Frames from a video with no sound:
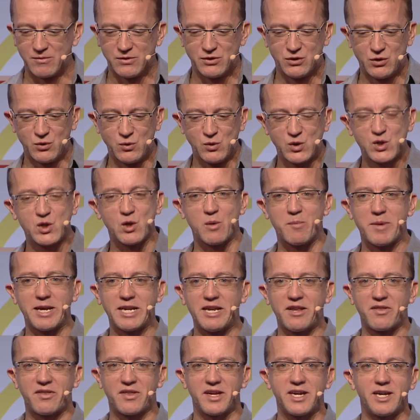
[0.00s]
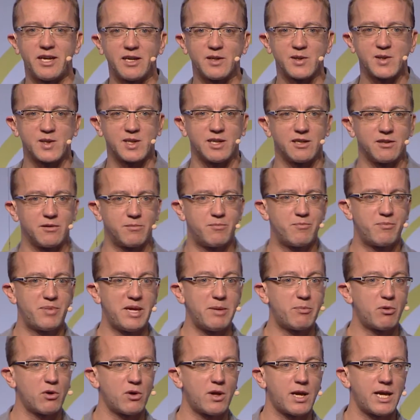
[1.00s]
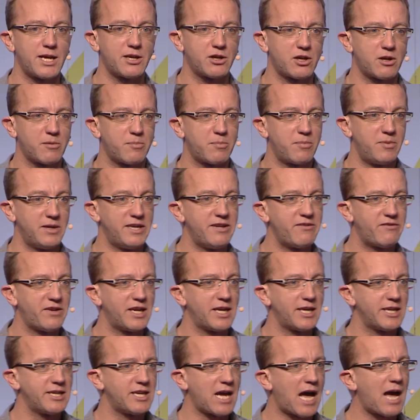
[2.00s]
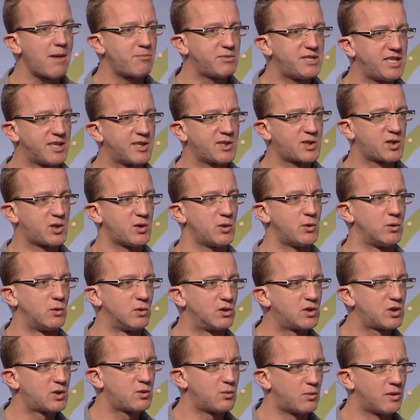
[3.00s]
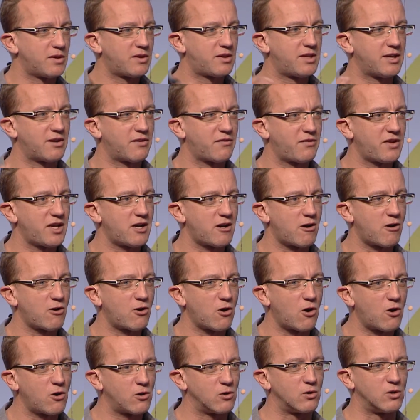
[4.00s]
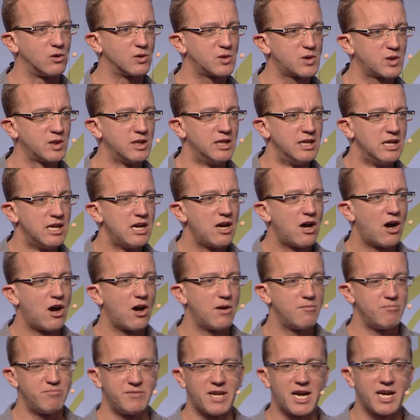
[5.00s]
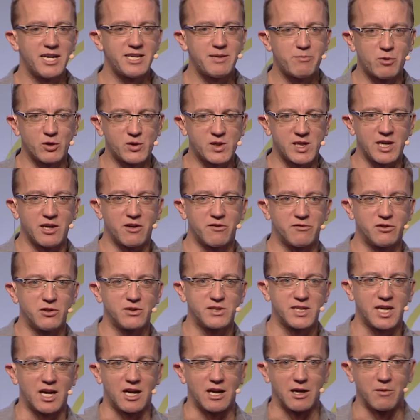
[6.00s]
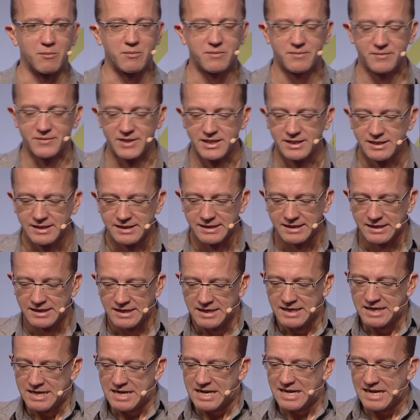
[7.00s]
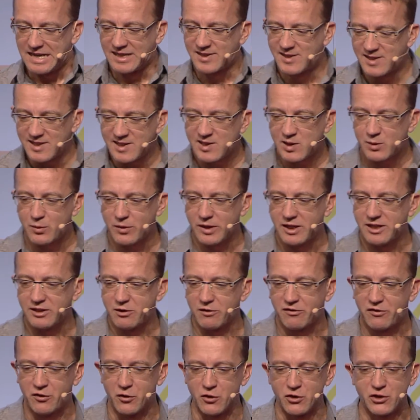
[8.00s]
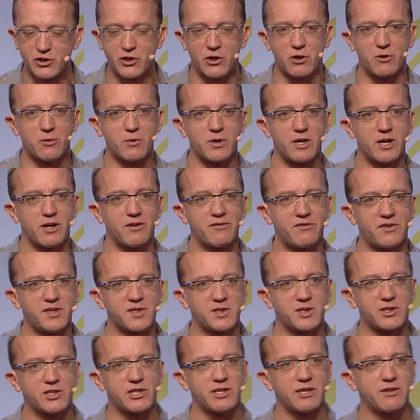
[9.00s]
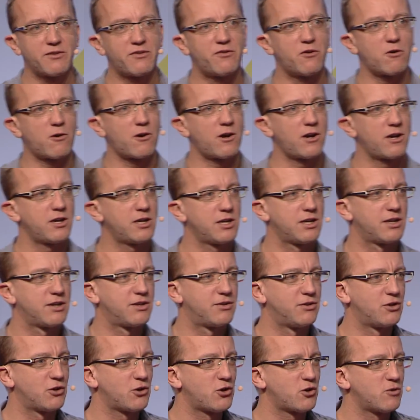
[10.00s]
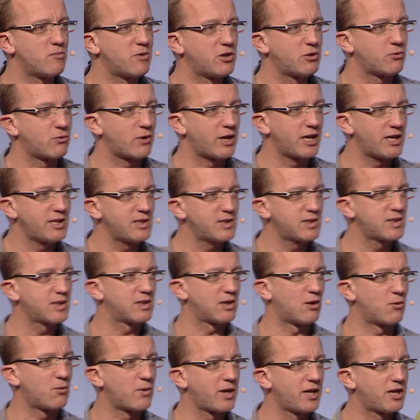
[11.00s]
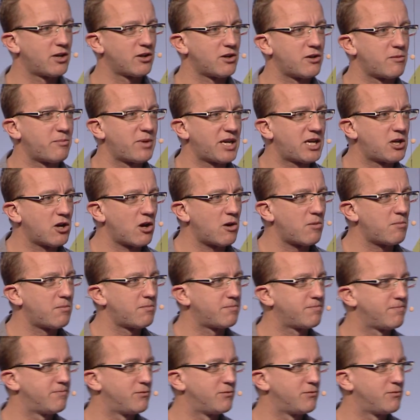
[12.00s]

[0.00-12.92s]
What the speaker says: do so many things, and people end up living in haptic suits with their VR goggles 90% of the time. Is this really the future we're envisaging for the human race? Are we going to become